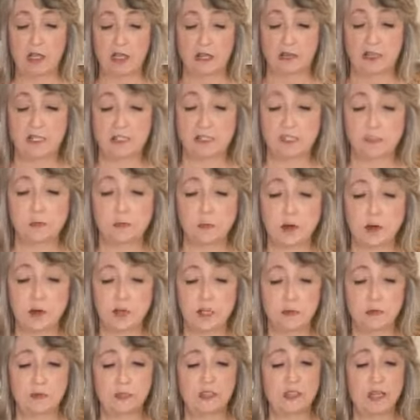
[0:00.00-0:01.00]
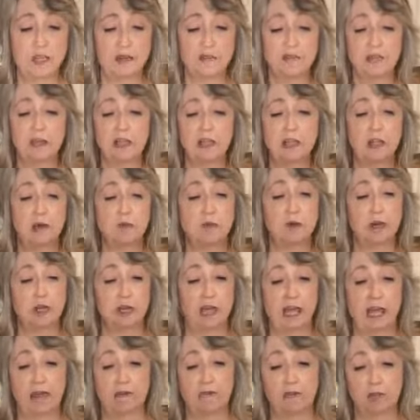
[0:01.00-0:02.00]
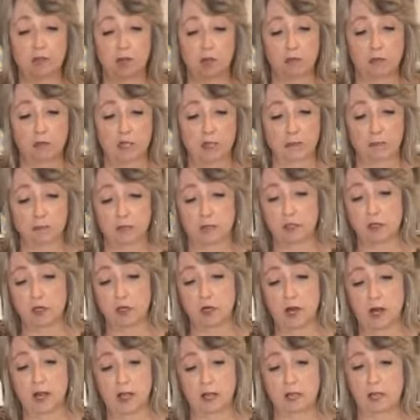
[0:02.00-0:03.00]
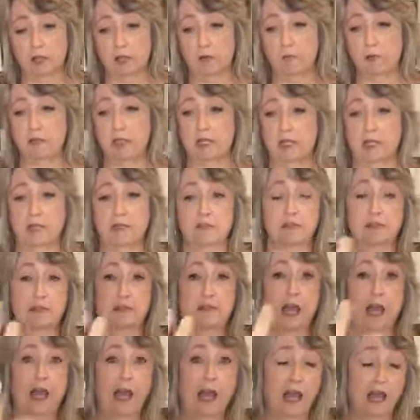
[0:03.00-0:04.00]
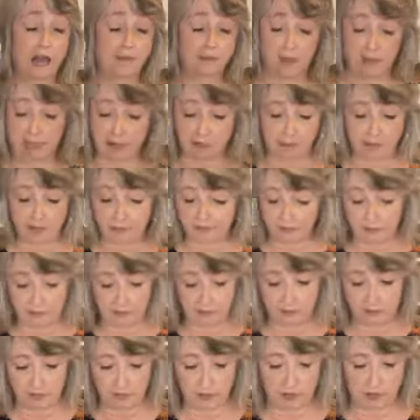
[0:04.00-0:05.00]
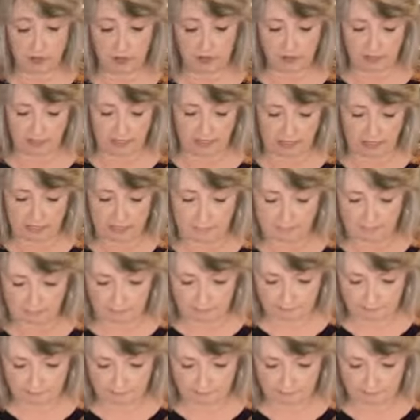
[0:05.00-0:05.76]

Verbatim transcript: This is where you would definitely want to have low temperature hot glue because I have it on my fingers already.